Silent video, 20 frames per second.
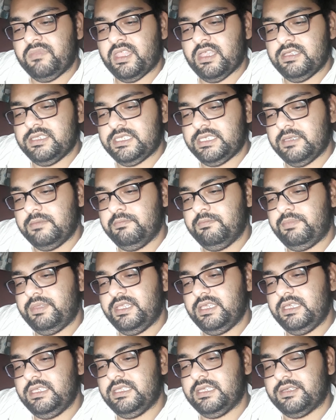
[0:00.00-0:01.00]

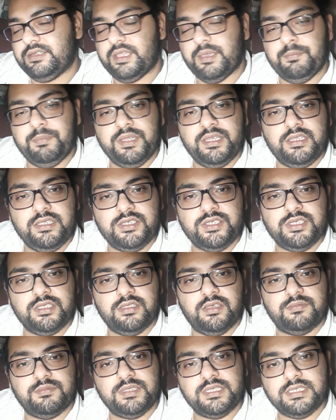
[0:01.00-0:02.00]
simply the repetition
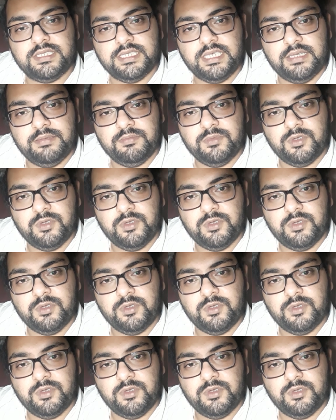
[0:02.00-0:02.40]
of the same